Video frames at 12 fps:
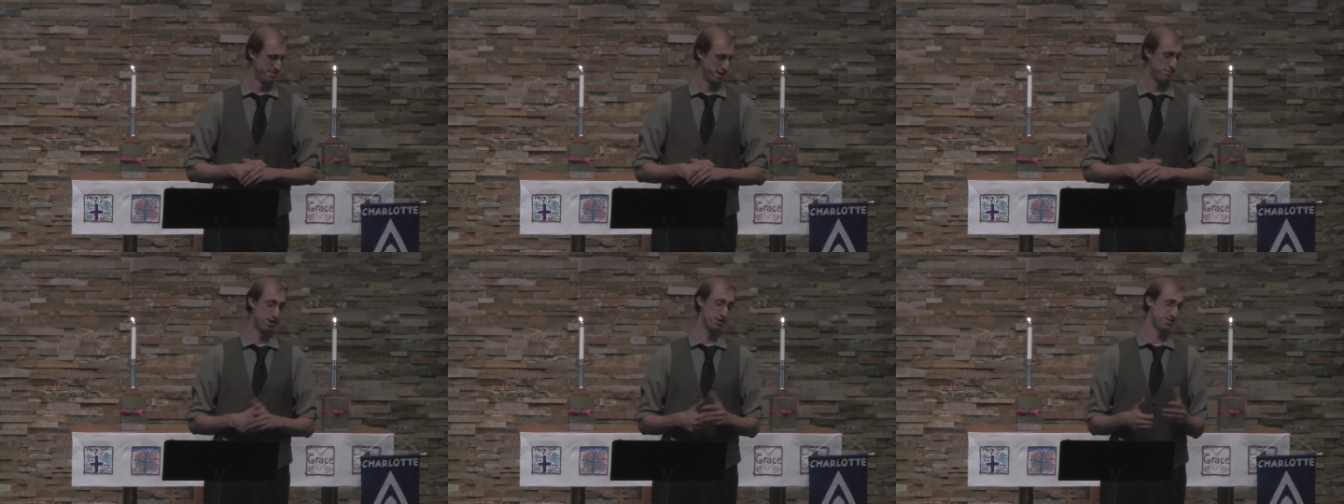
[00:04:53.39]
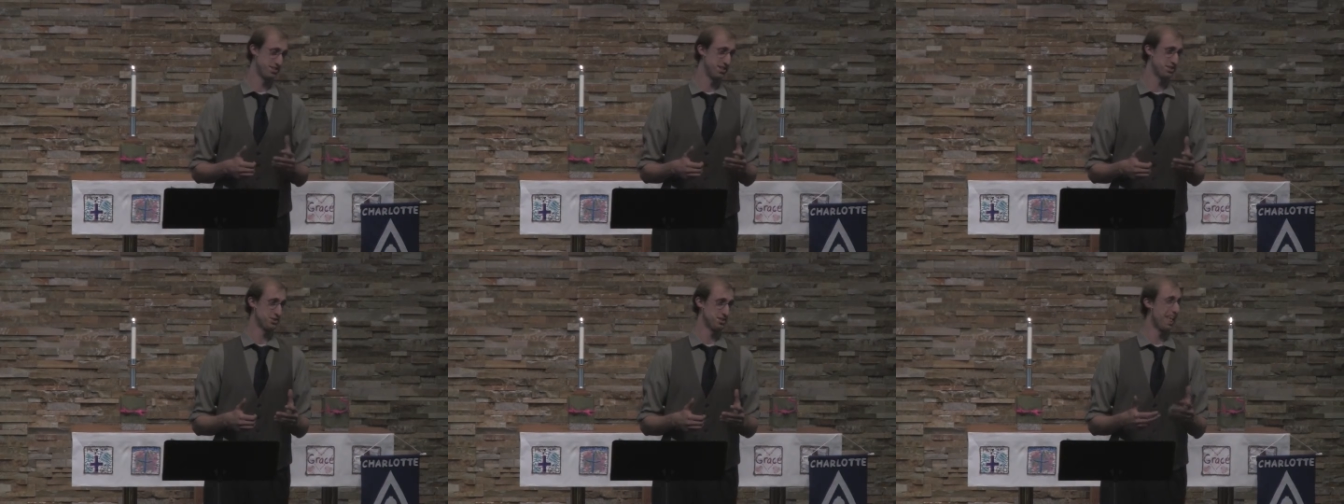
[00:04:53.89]
My brothers and
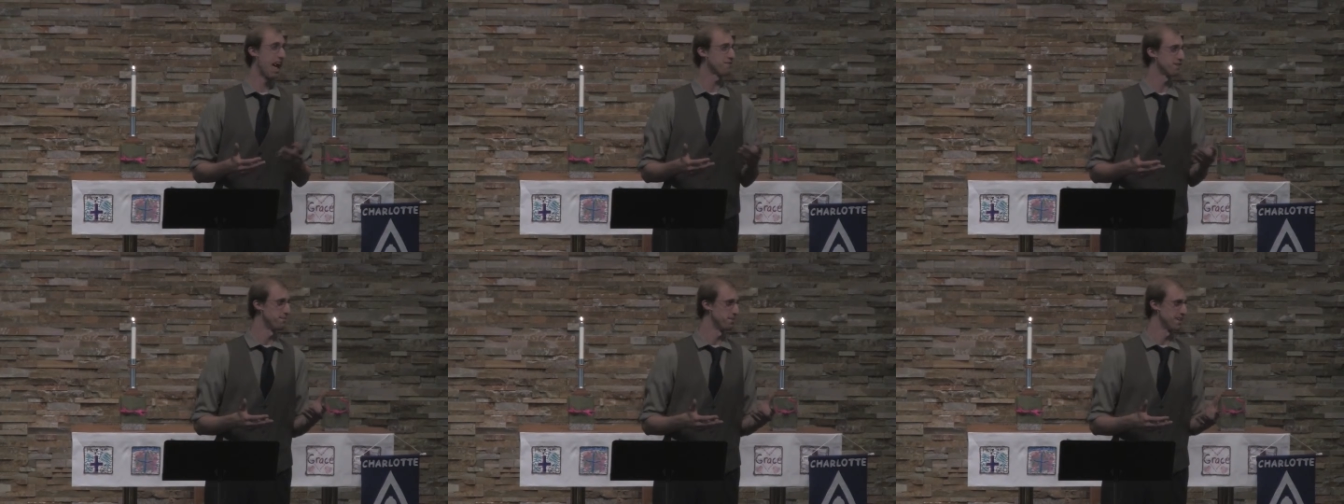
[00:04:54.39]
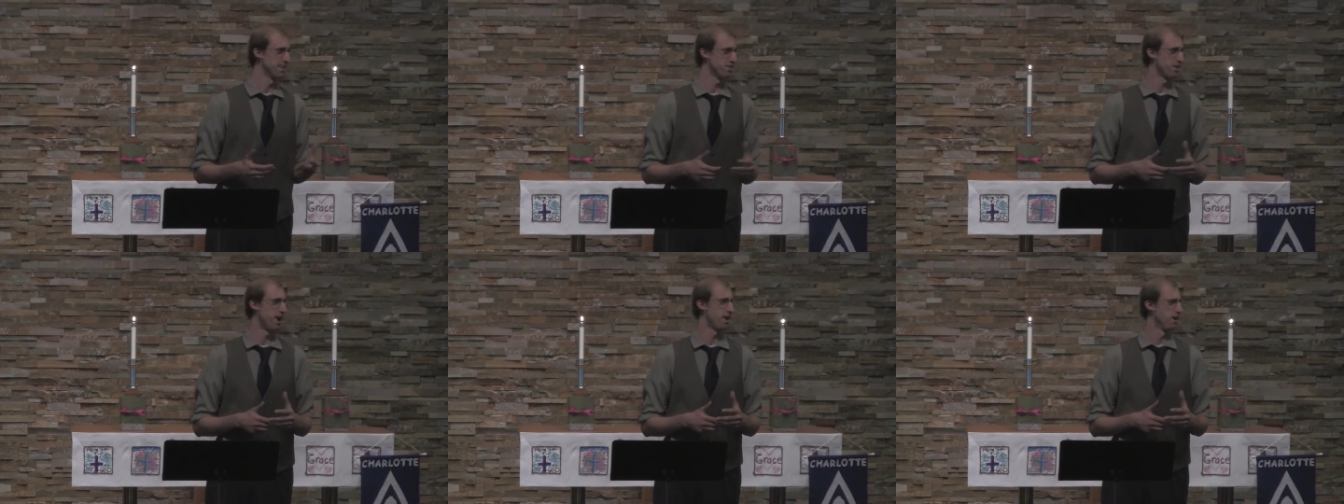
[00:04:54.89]
sisters laughed at me and
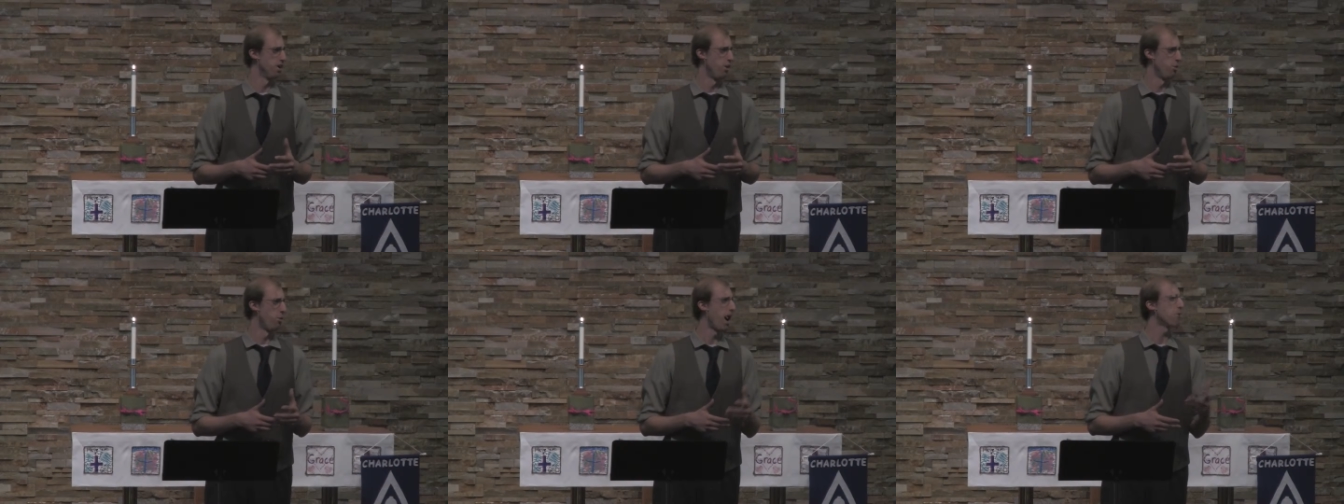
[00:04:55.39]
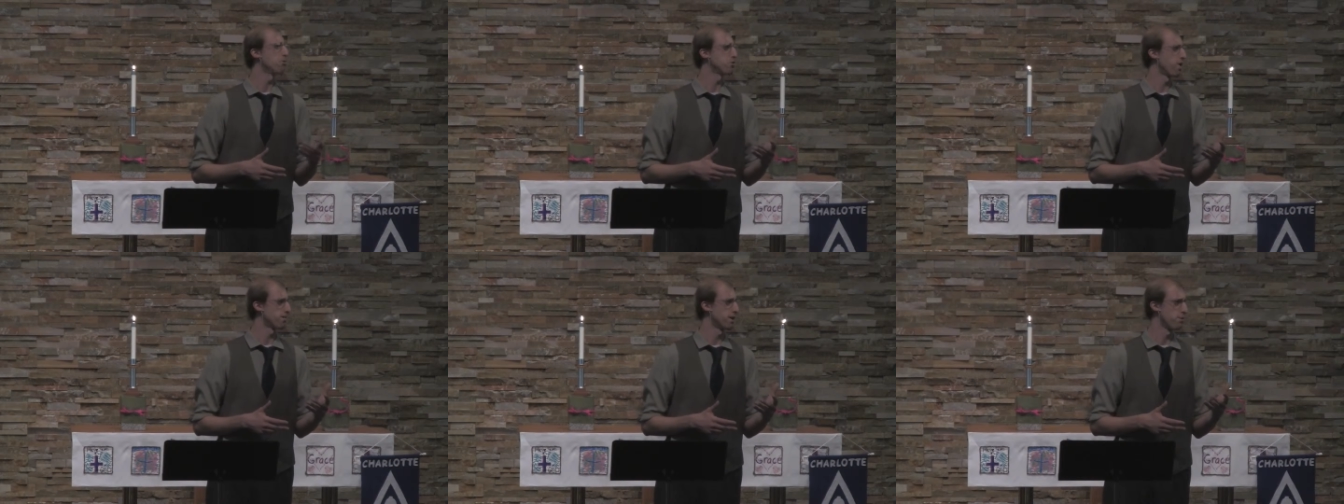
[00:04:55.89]
thought, well, why would you
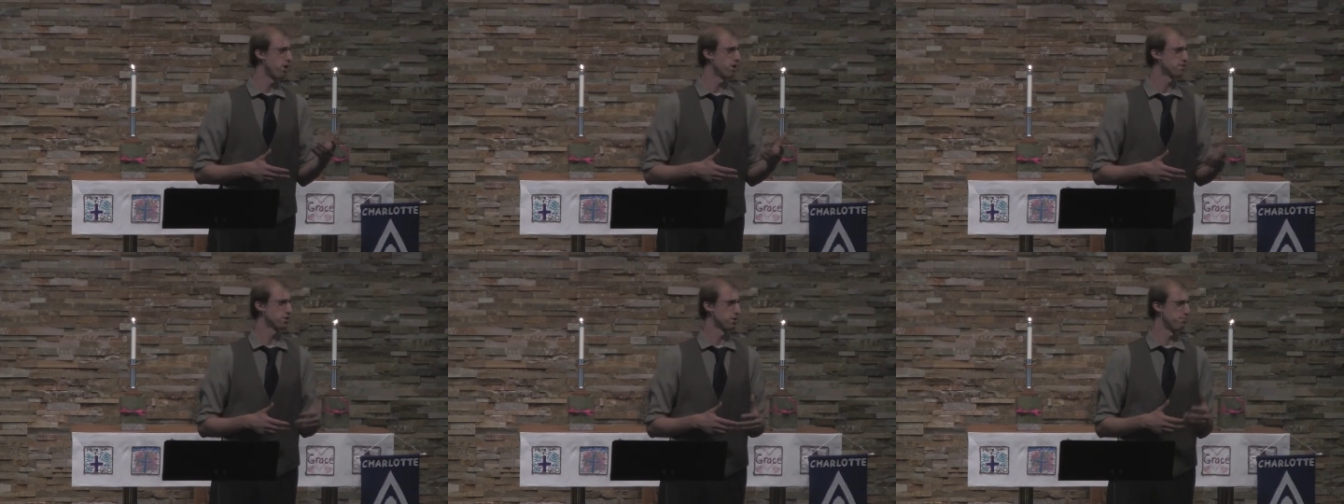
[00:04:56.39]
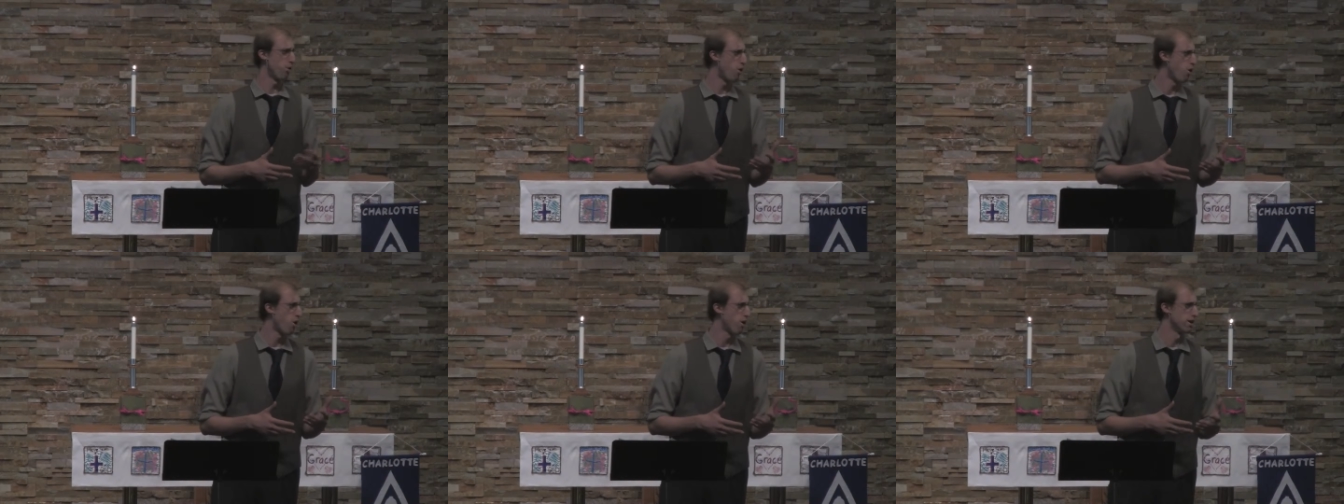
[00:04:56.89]
want to be a part of such a
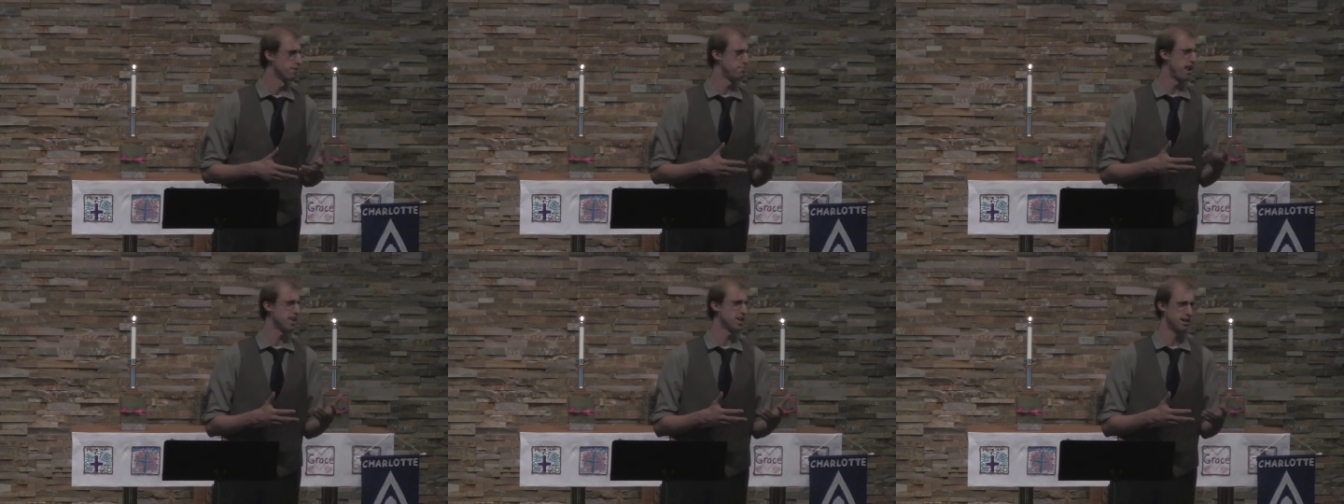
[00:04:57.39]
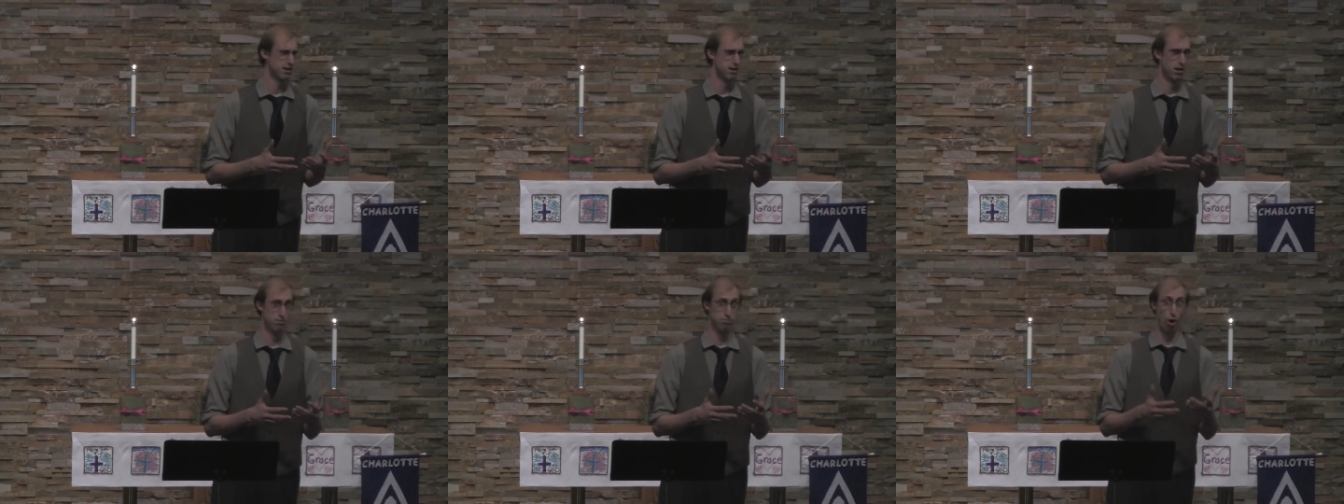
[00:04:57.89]
poor and petty
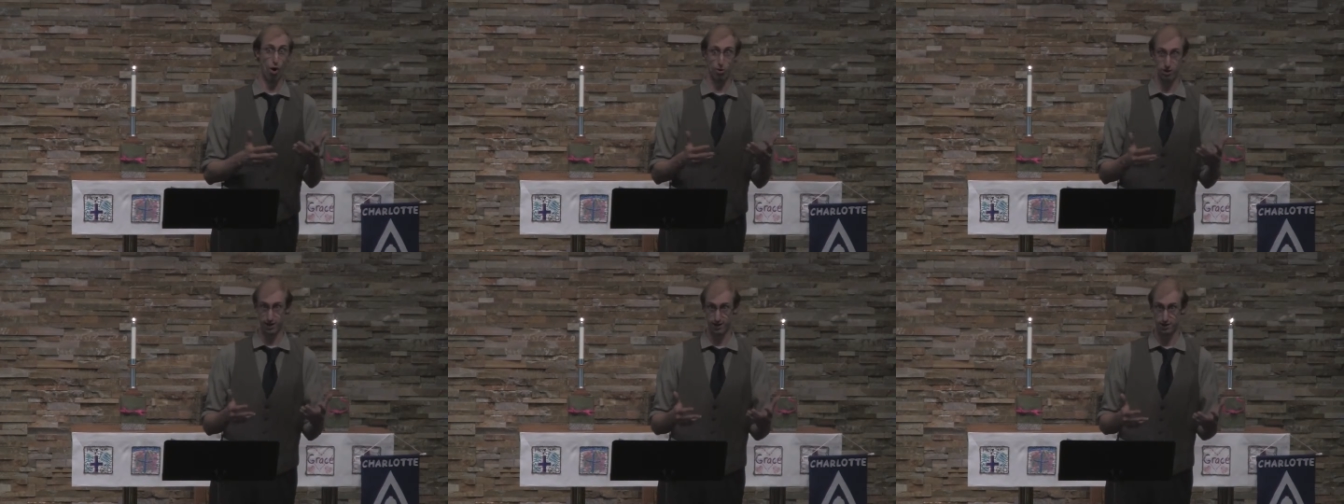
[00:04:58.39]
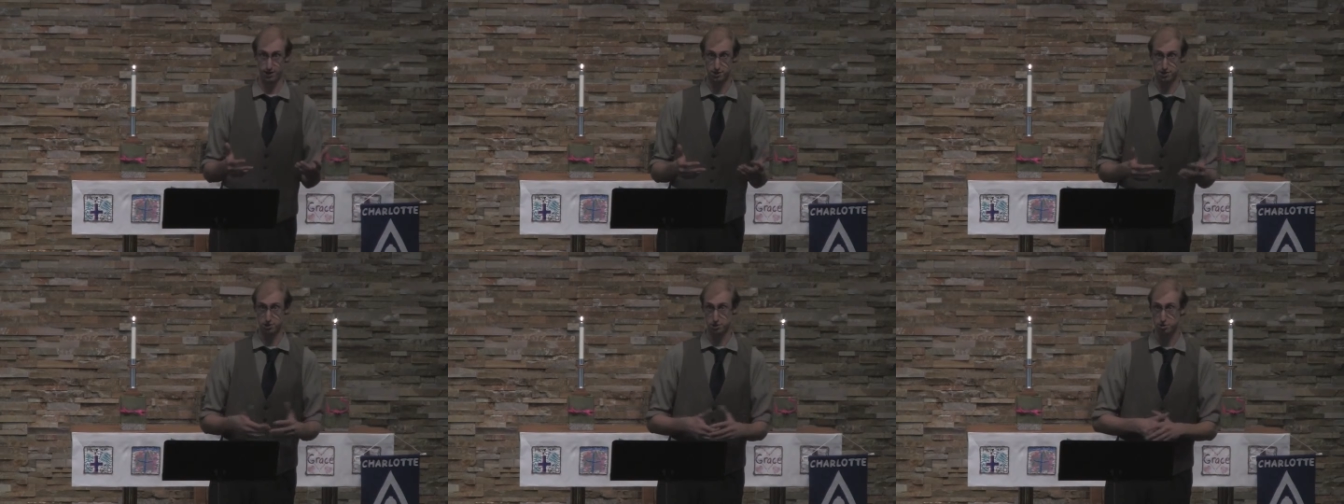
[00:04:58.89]
and boring
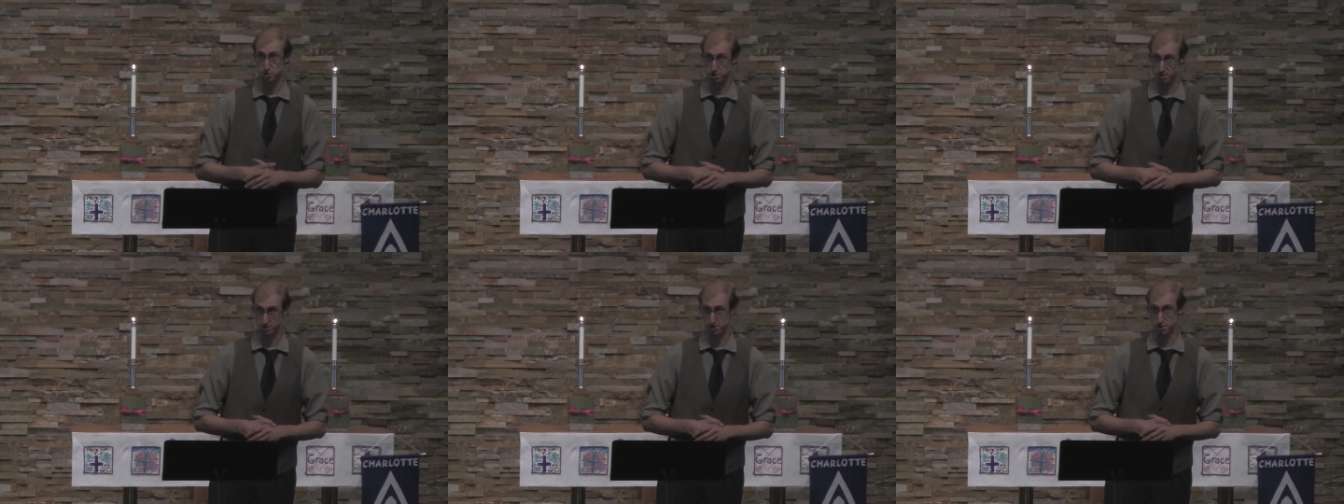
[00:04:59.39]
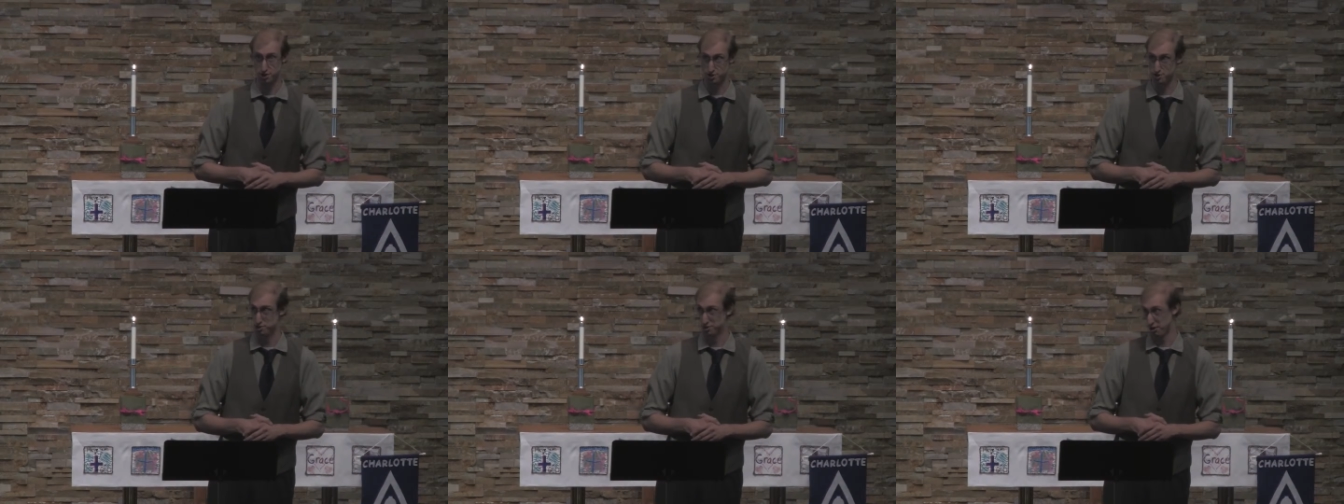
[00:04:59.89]
institution such
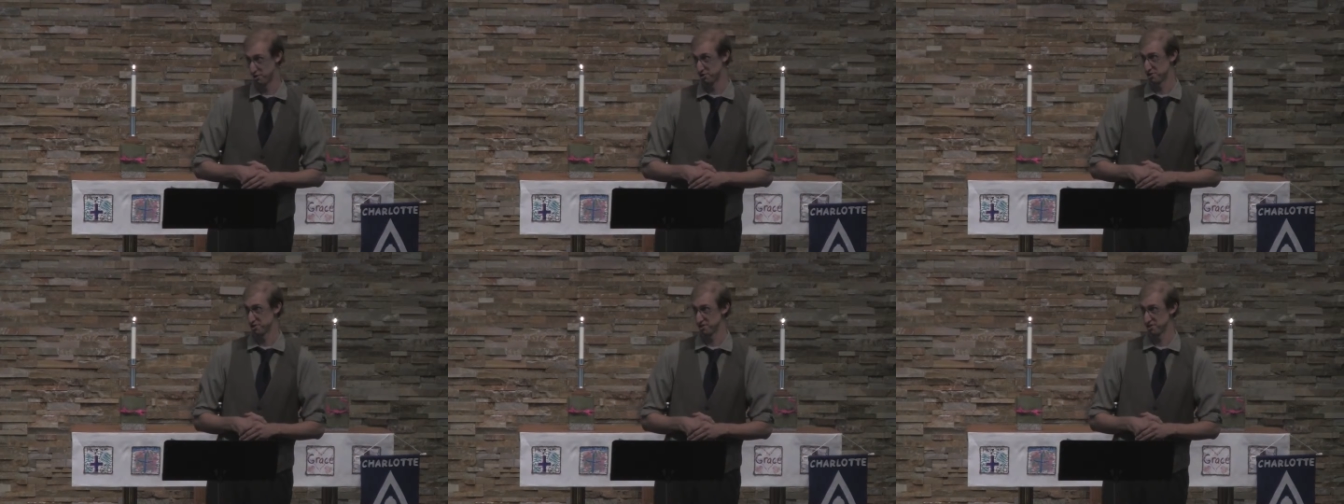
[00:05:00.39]
as the church.